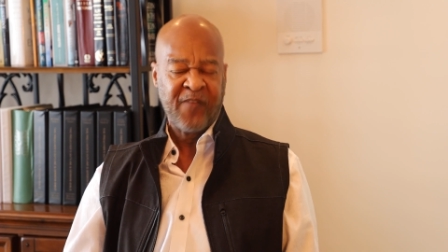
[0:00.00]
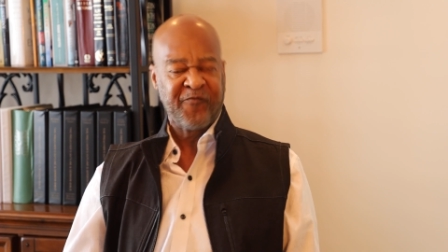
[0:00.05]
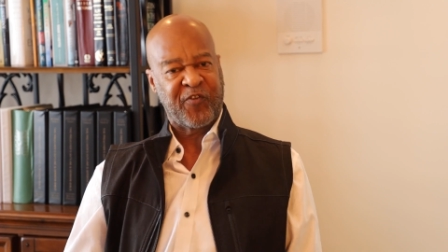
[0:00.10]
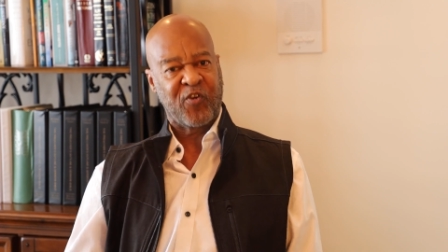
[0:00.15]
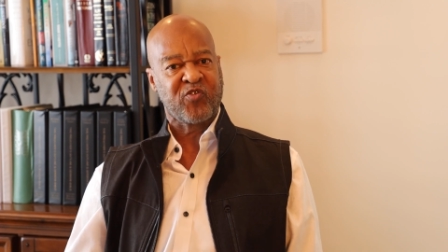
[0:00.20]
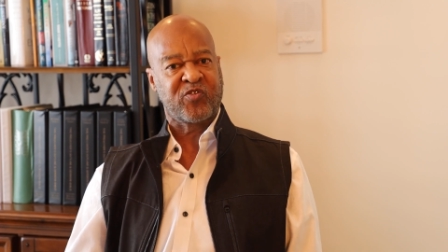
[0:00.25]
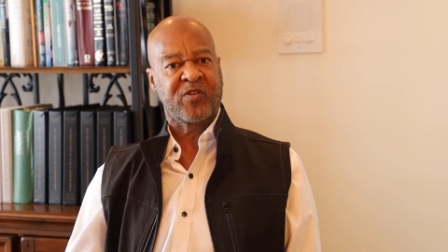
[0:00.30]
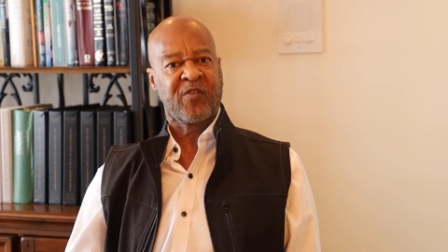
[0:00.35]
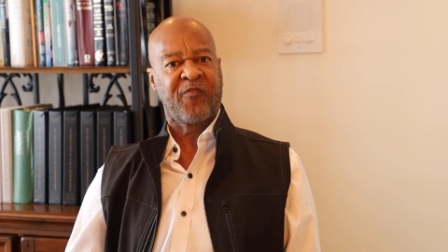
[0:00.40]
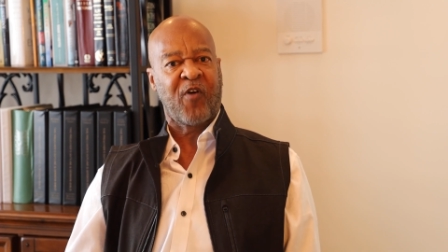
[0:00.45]

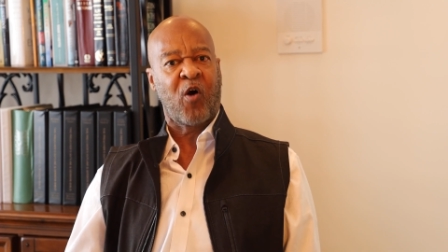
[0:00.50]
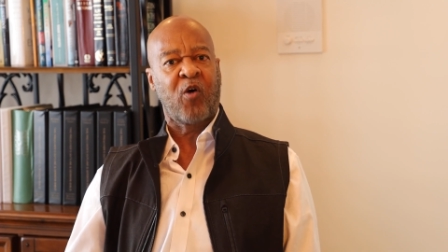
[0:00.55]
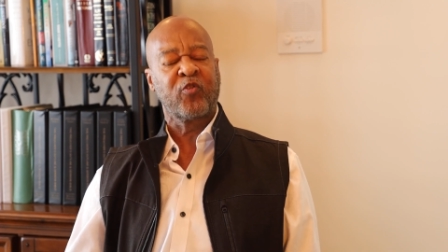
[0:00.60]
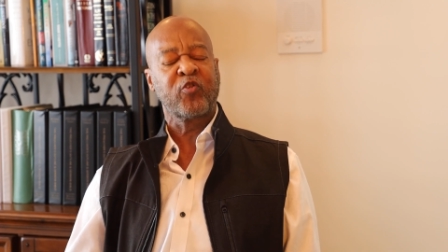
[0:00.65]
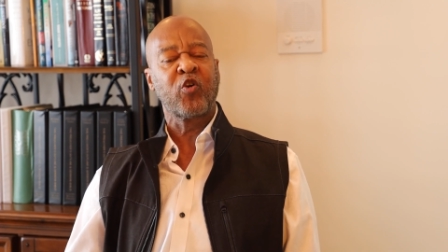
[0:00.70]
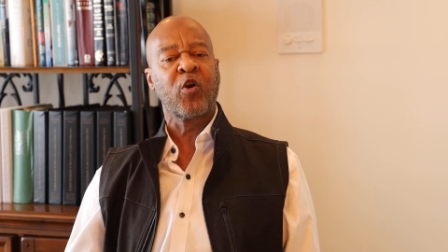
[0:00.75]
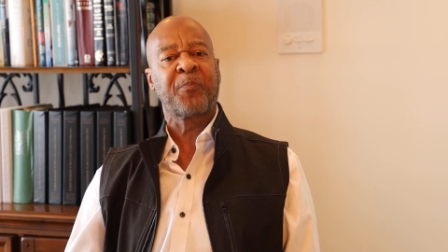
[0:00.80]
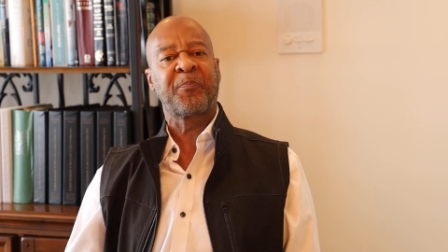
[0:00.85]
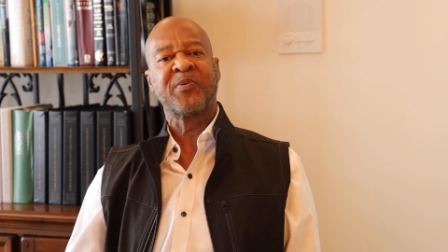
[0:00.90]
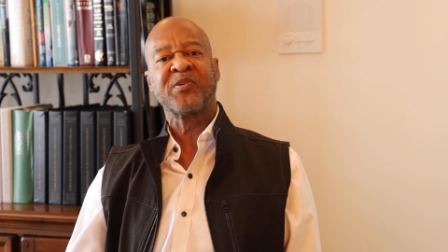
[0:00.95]
First of
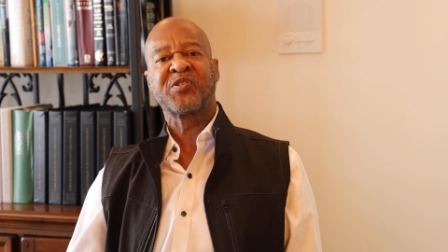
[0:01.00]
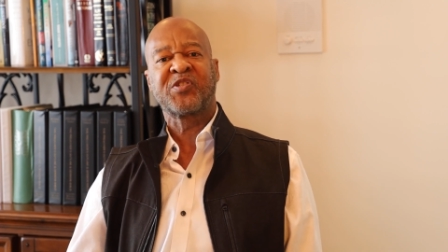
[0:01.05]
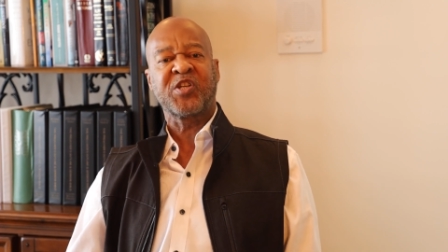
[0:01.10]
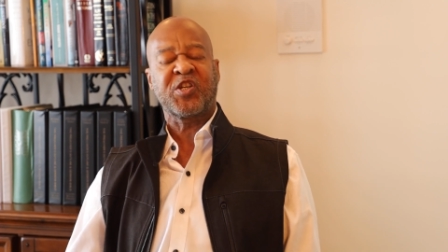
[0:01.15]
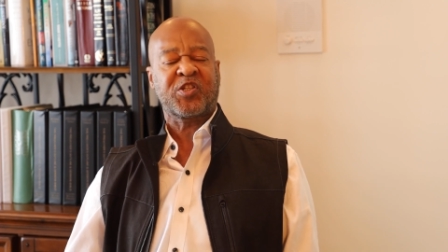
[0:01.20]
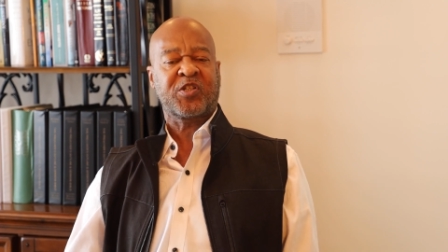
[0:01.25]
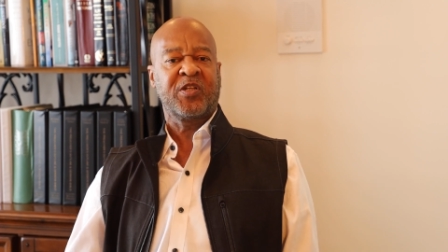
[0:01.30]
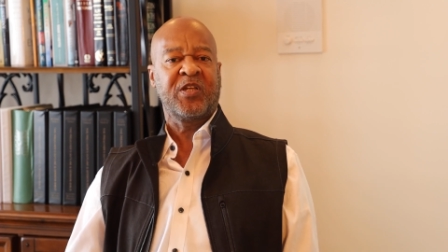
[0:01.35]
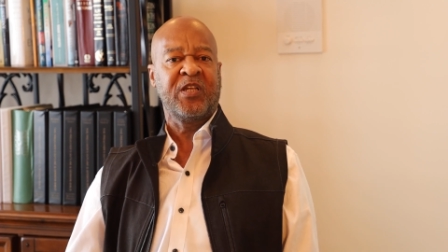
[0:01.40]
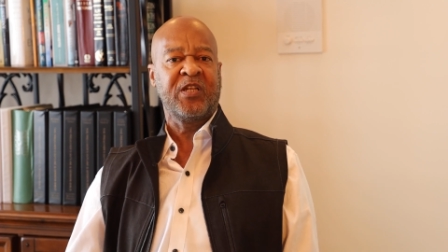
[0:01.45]
all, your
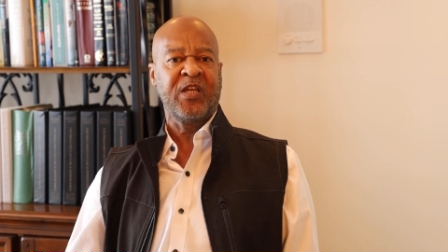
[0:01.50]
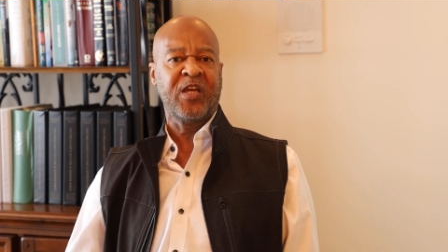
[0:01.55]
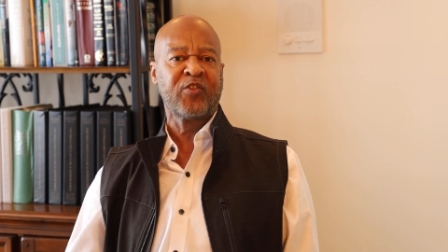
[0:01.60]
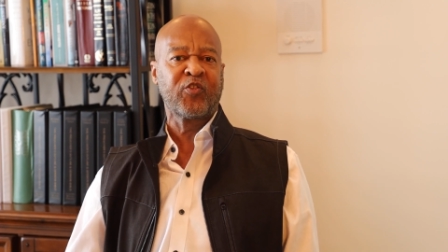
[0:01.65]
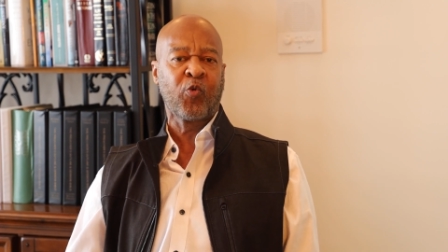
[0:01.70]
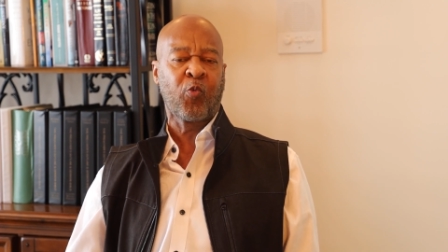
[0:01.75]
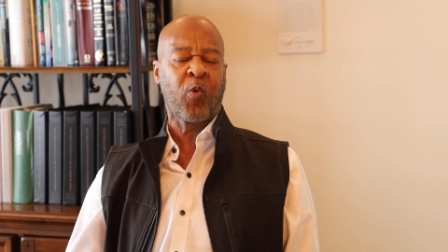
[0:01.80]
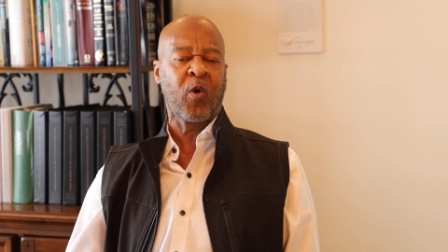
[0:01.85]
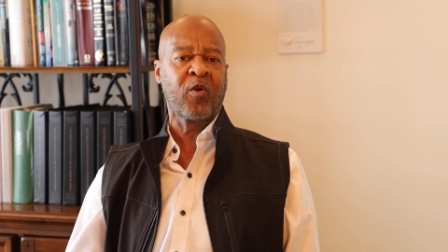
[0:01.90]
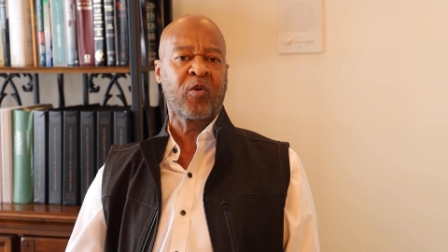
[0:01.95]
positioning
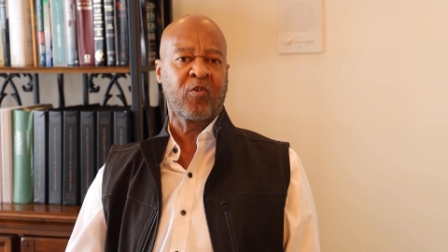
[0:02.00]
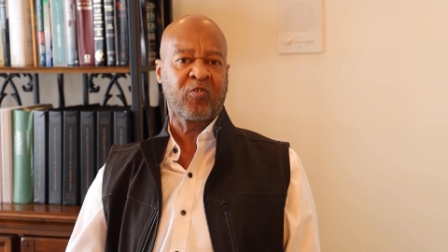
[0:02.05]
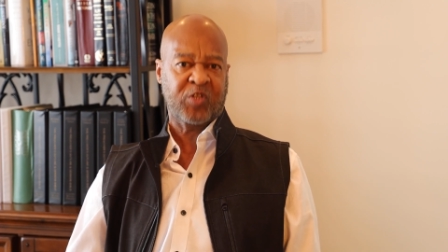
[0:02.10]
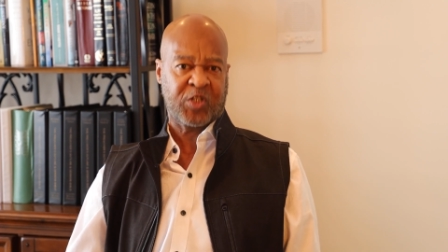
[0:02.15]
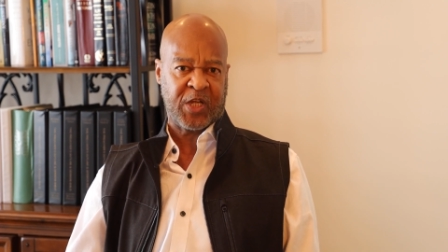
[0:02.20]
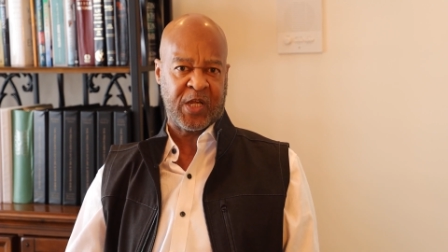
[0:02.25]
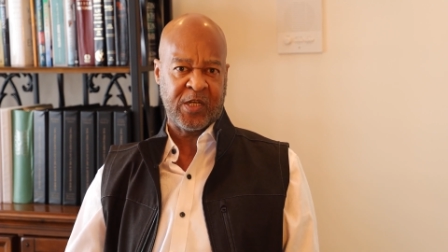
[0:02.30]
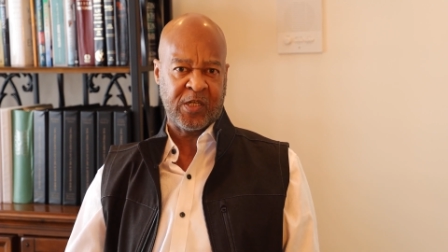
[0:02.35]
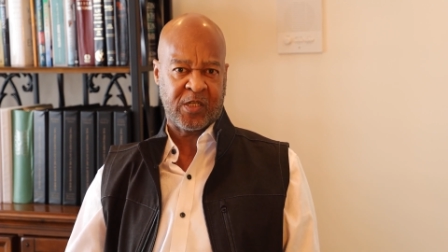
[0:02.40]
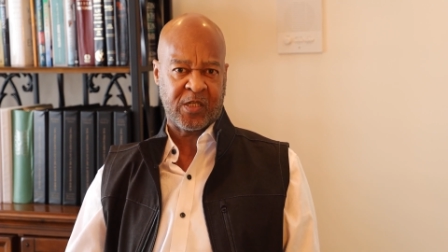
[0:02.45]
in the world
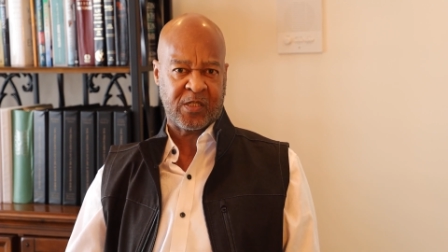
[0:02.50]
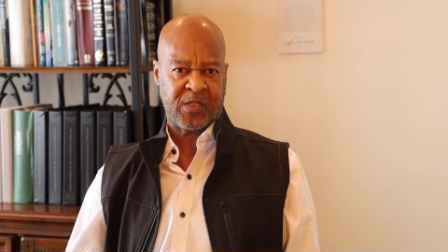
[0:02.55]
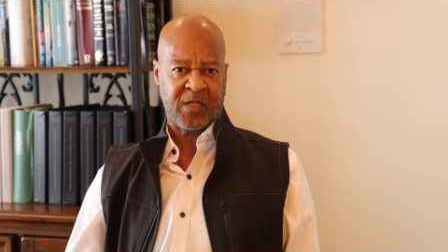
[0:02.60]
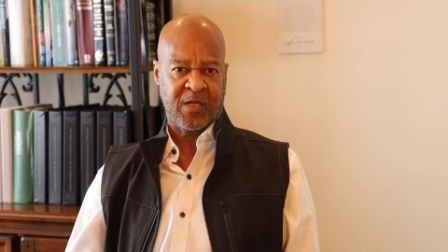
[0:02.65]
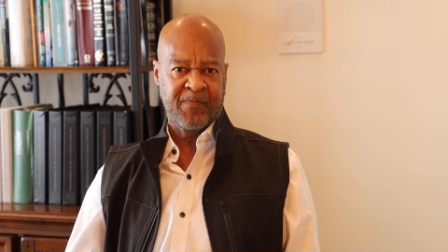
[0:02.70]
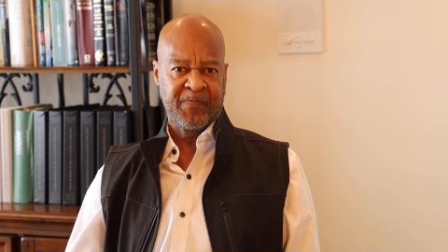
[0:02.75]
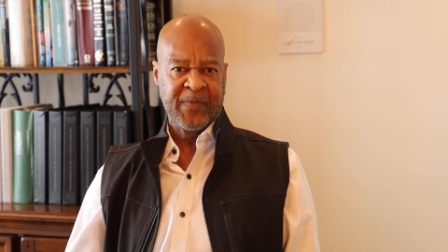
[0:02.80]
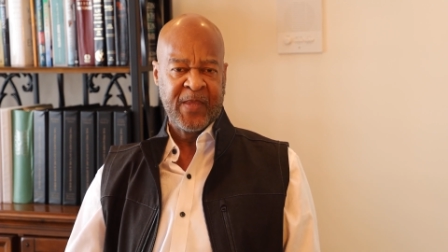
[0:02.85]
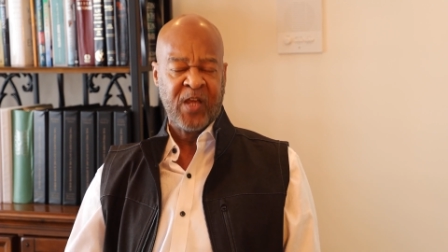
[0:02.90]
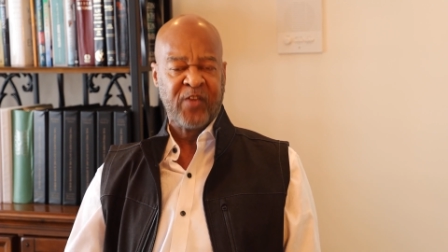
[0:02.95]
changes.